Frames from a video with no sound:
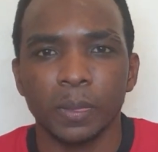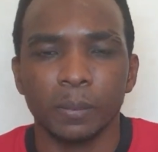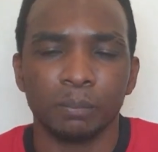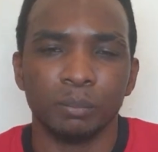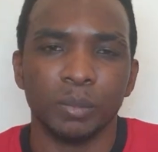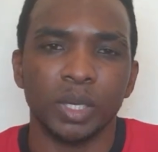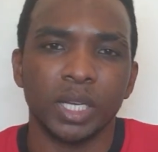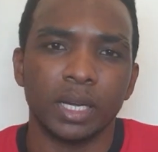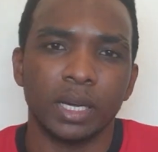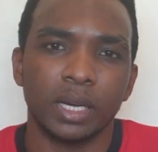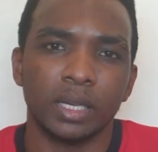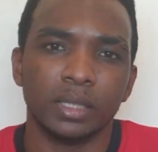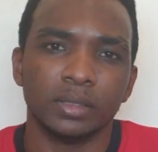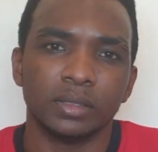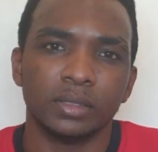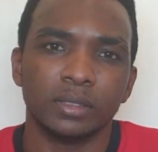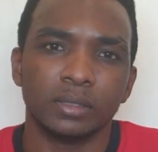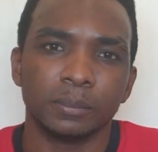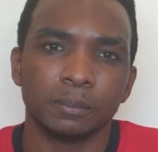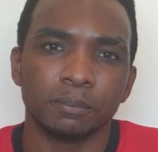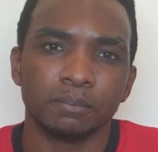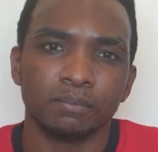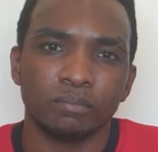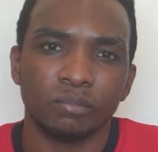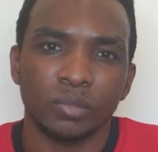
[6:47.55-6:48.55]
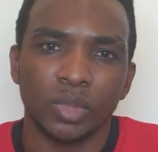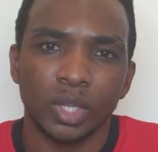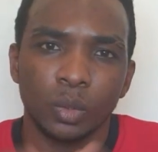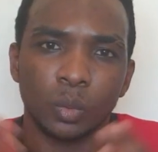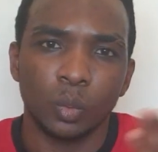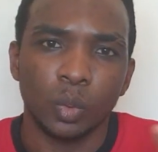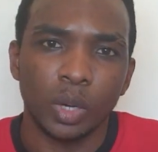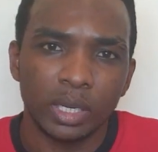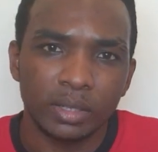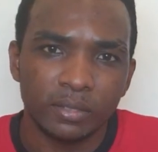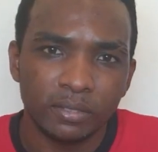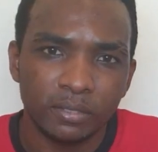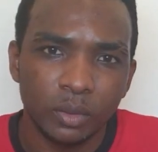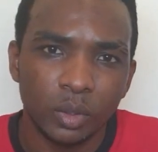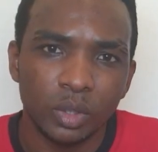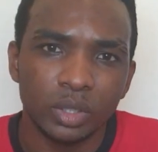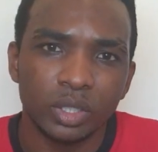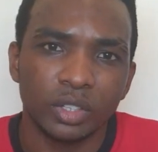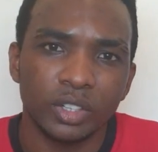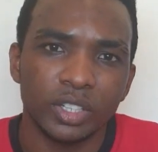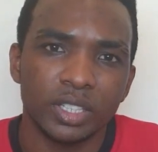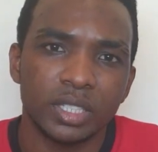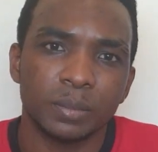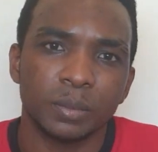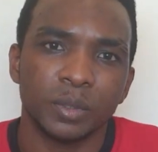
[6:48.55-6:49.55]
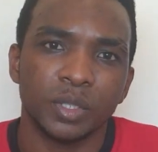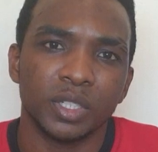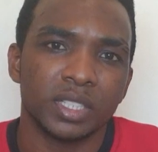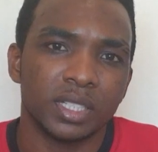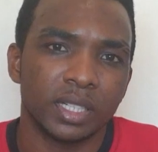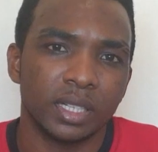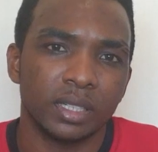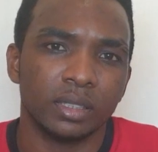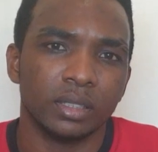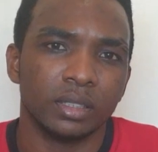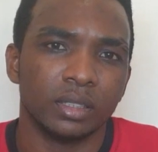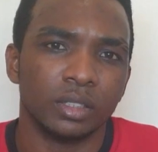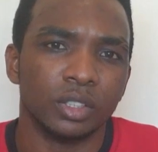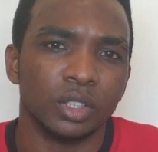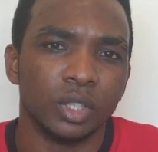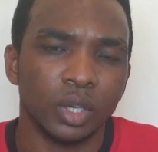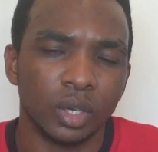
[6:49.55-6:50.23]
because what photorespiration